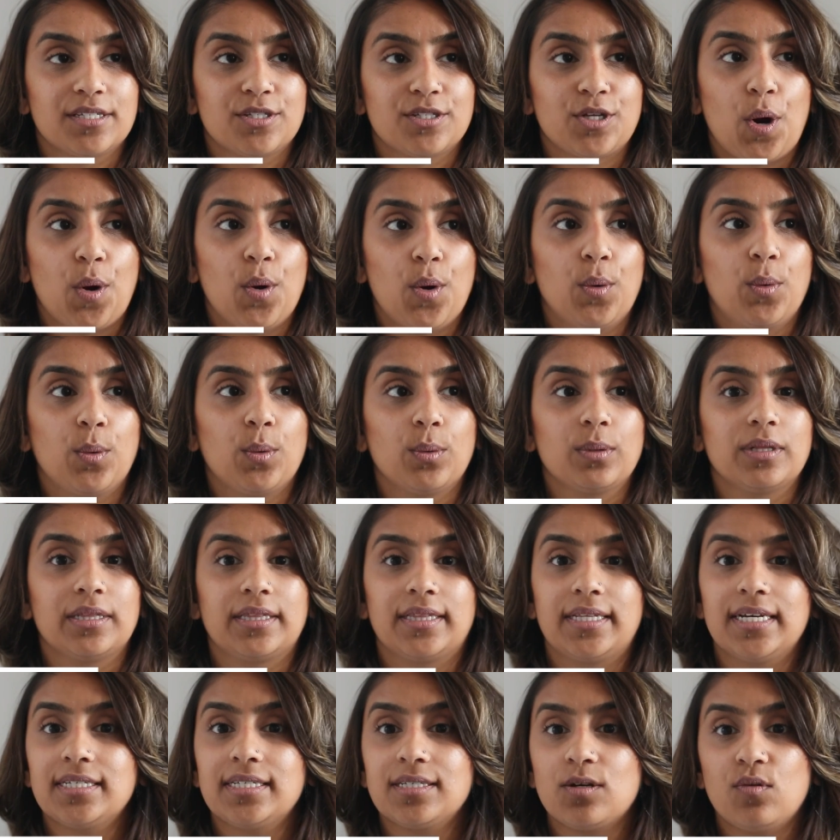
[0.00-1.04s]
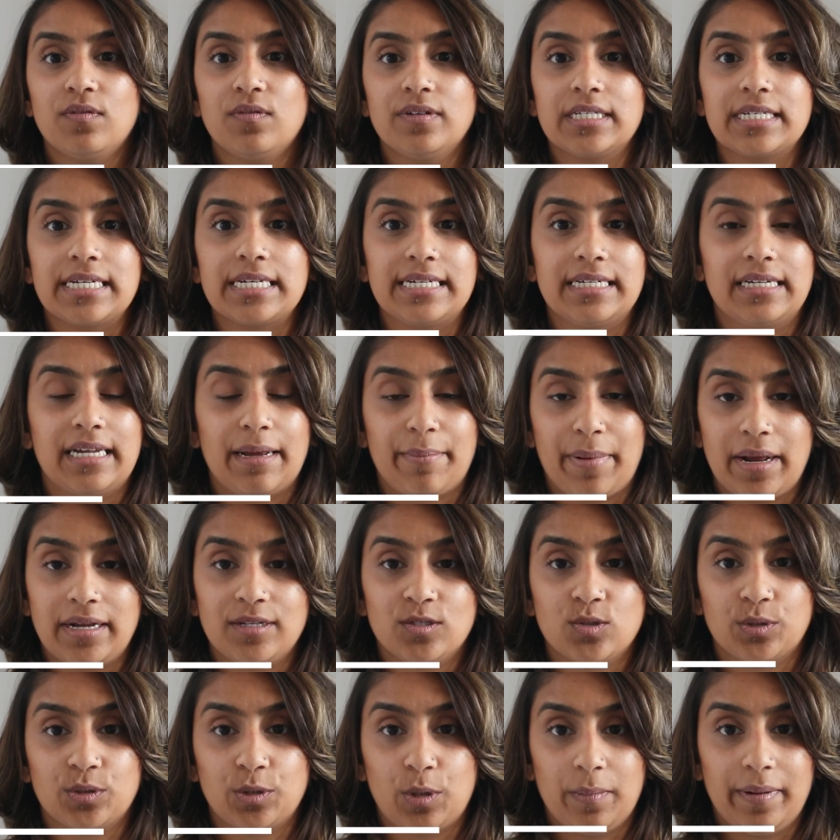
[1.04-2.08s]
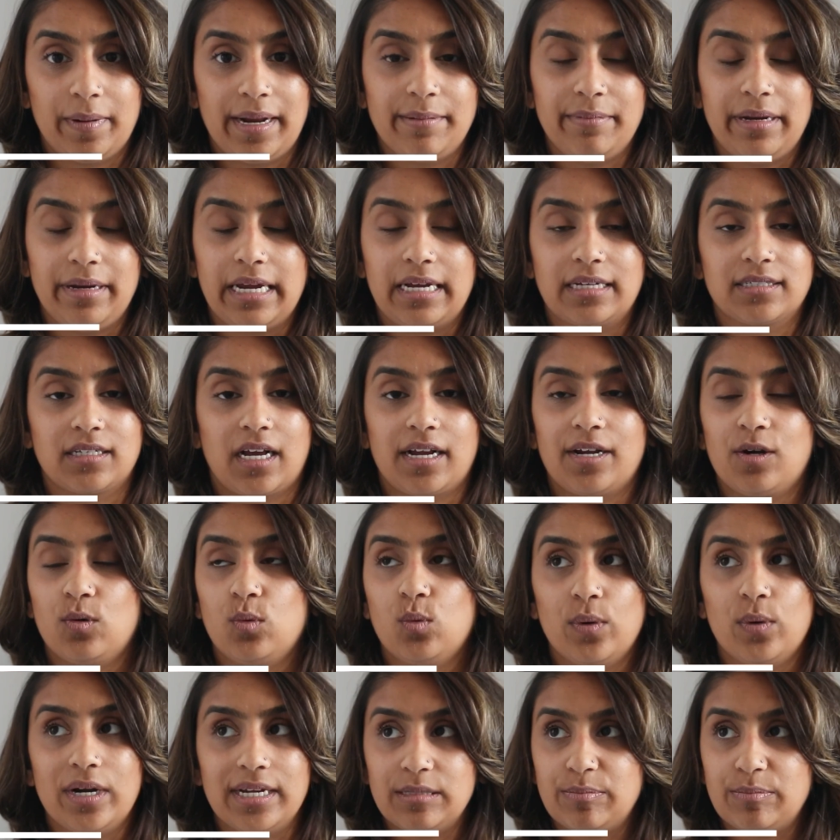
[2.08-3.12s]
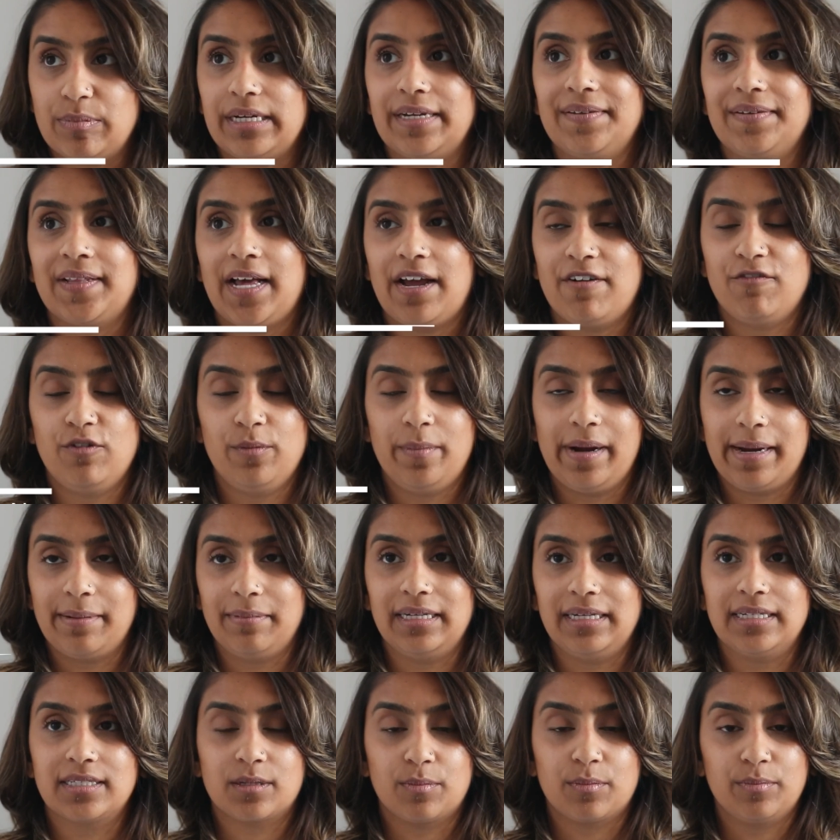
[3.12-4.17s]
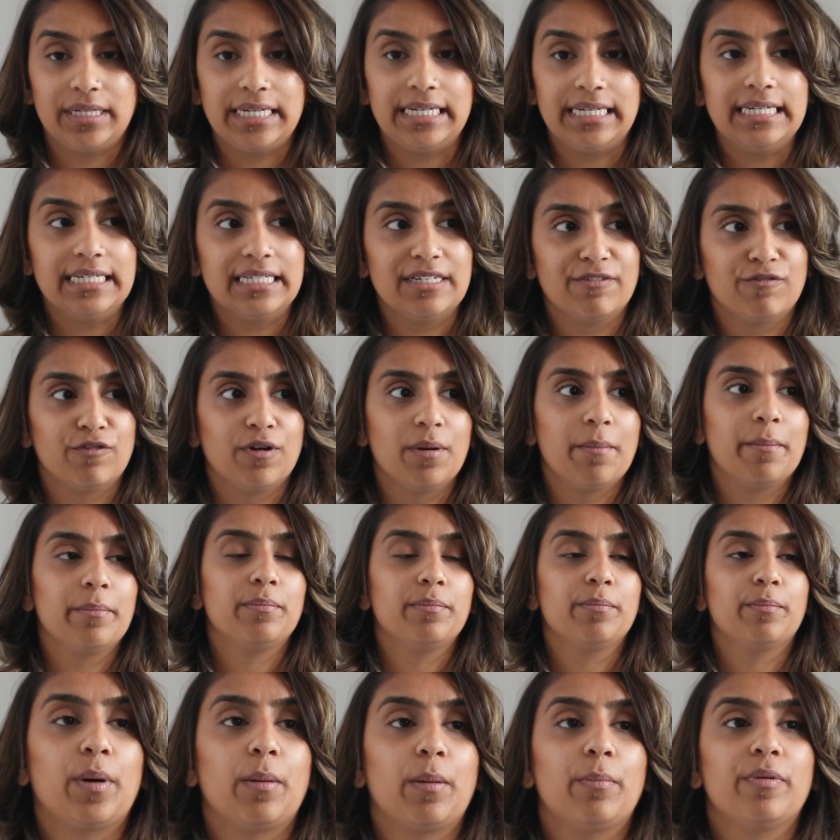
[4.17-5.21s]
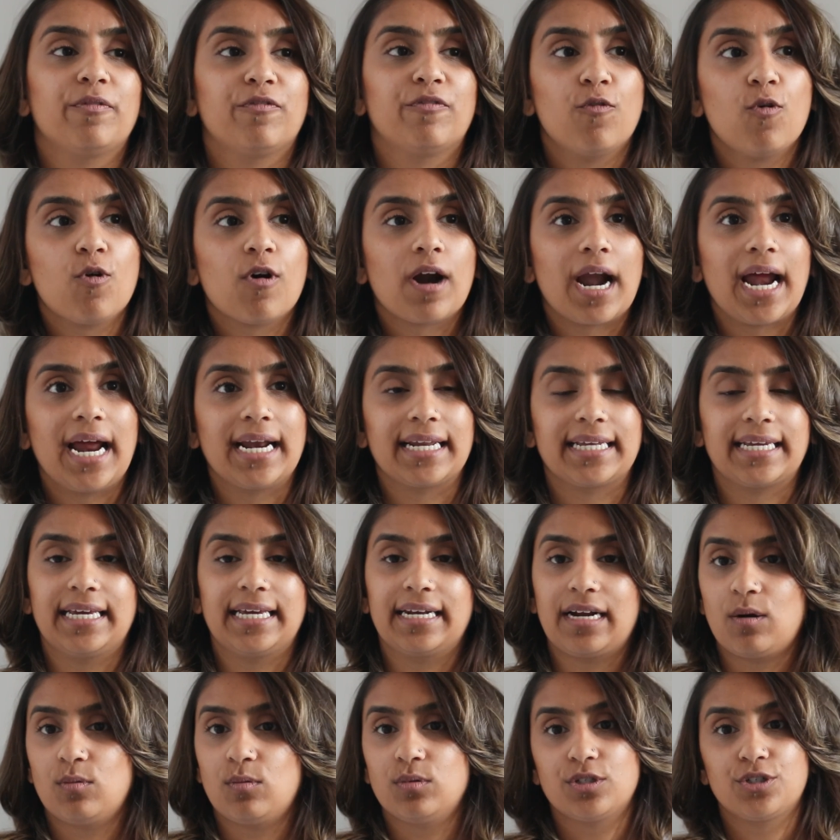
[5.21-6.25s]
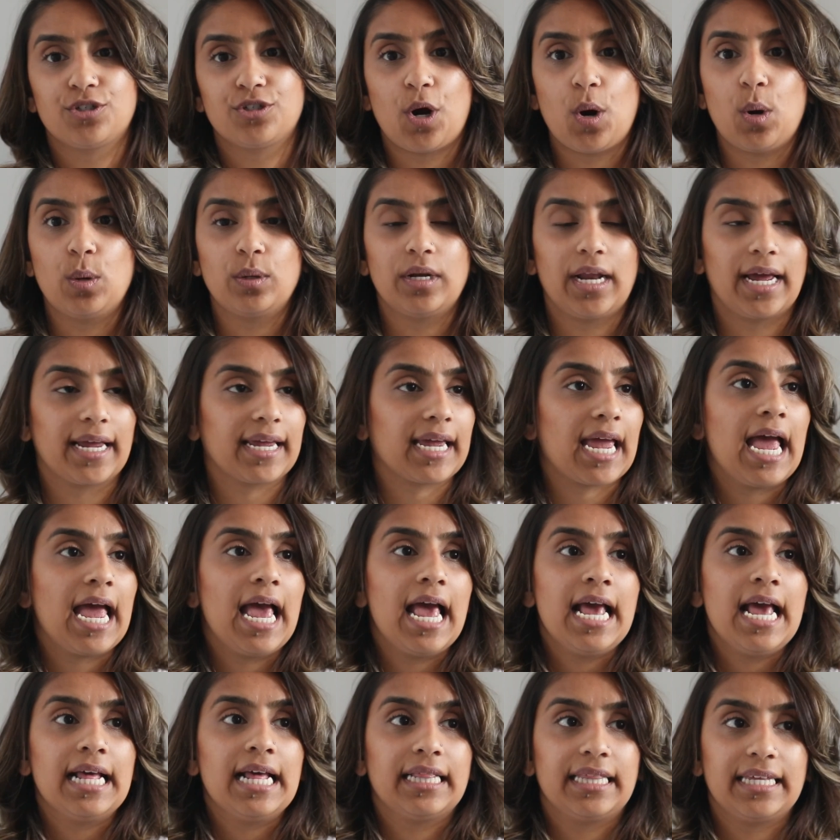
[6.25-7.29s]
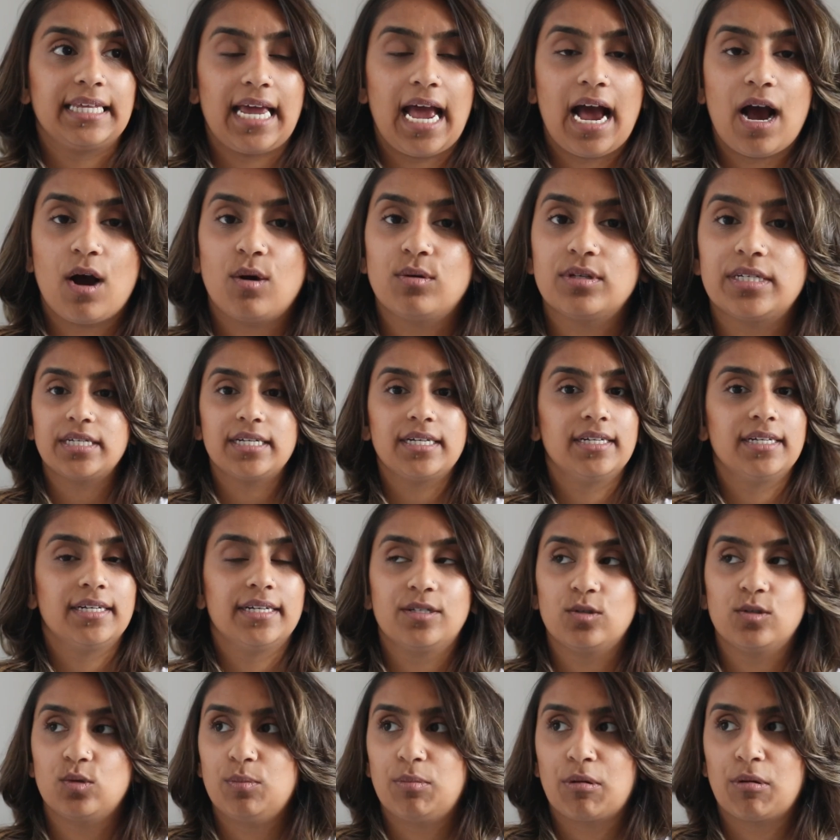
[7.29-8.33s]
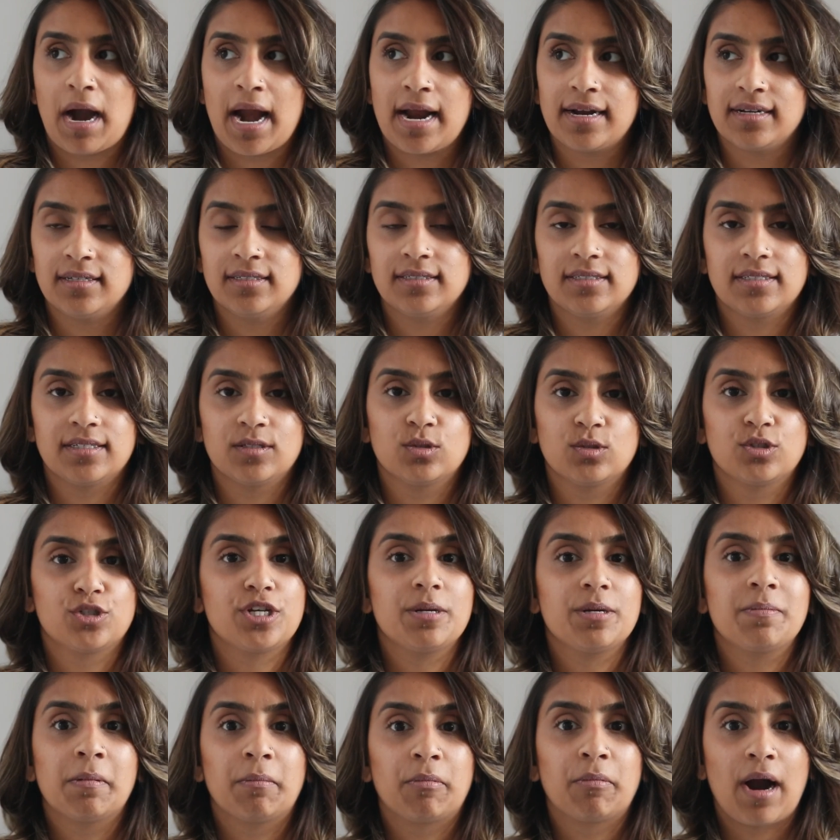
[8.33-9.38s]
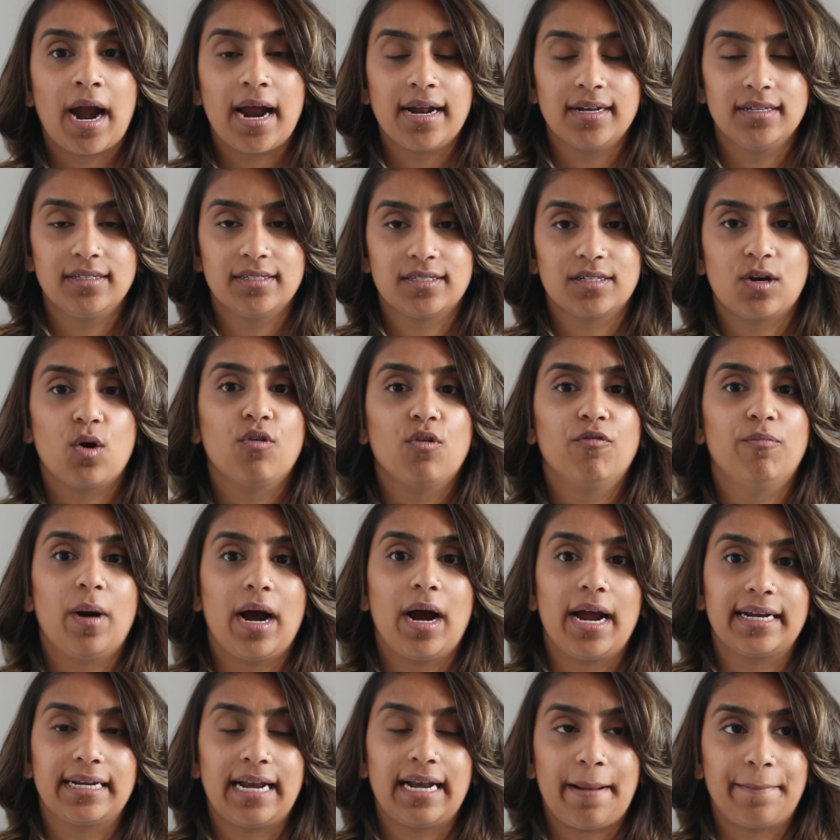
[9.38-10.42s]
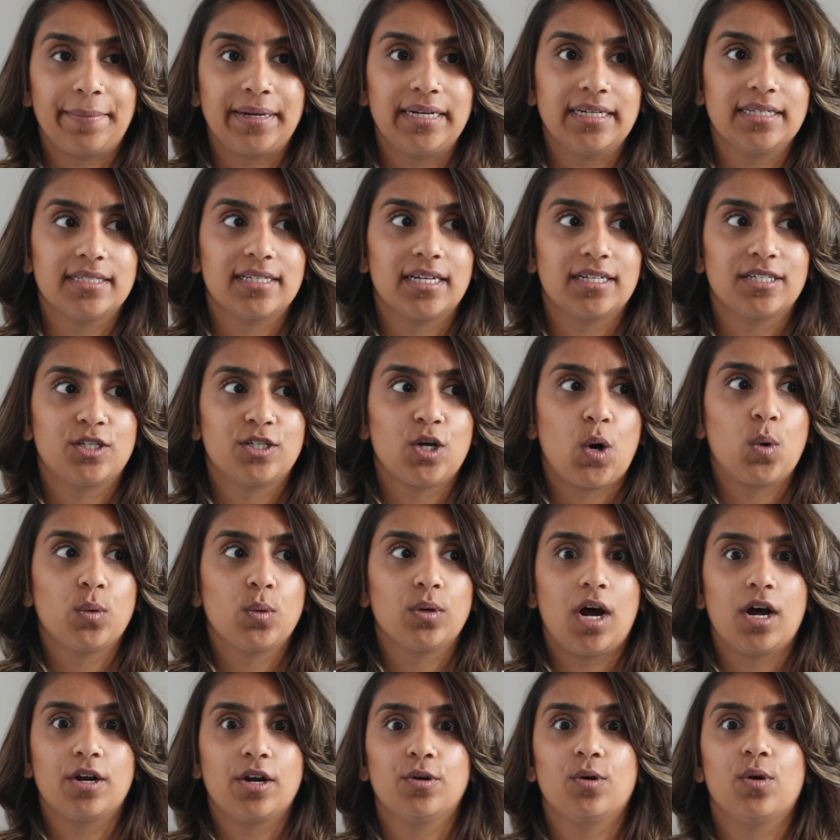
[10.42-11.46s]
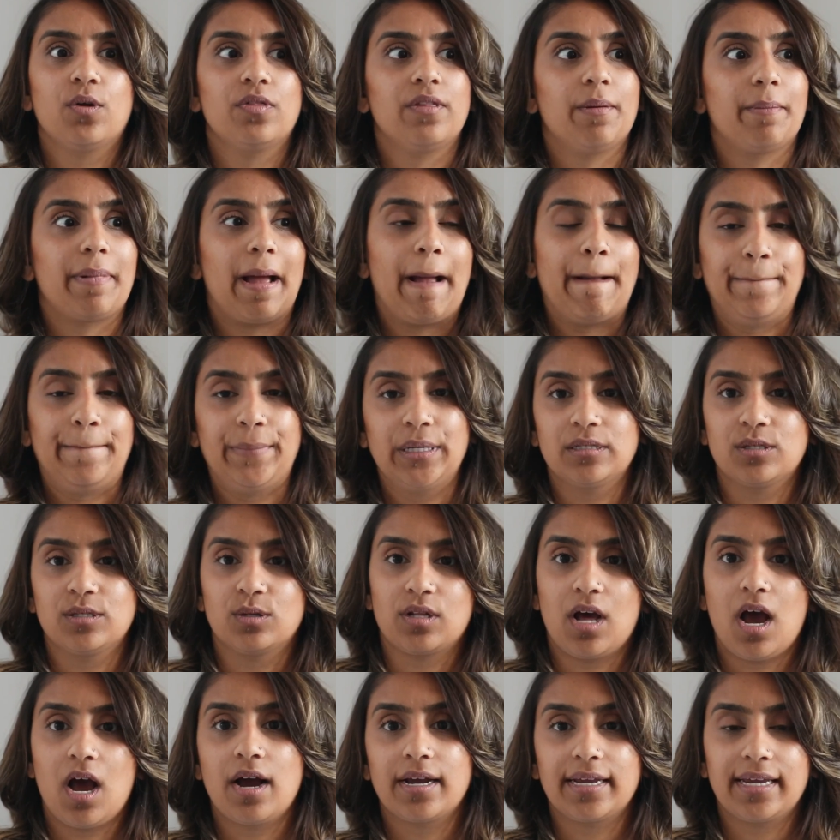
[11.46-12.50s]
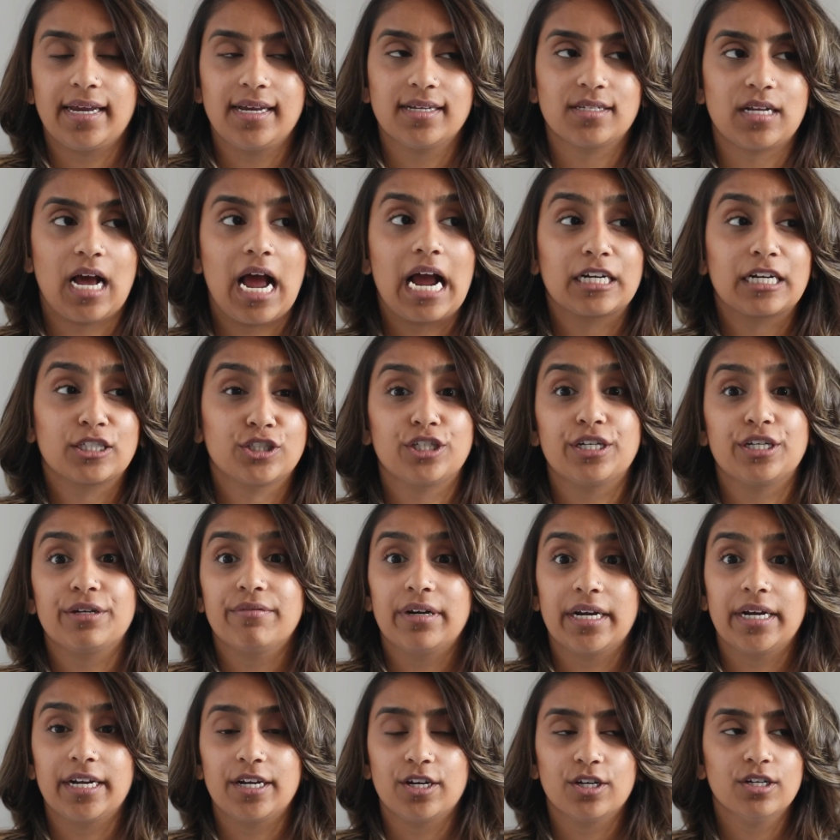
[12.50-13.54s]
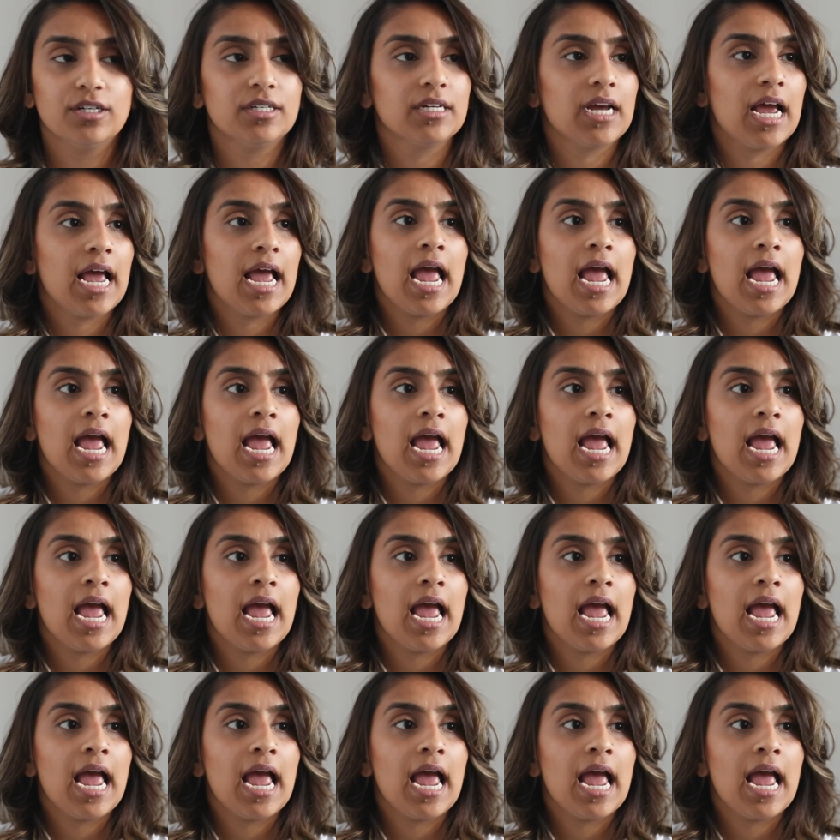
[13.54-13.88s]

So this obviously depends on your baby, because I always believe that every baby is completely different. But before I had a kid, I was told like the Aldi, Lidl brands, the cheaper brands of buying nappies that are not the Pampers or the Huggies, are actually really good.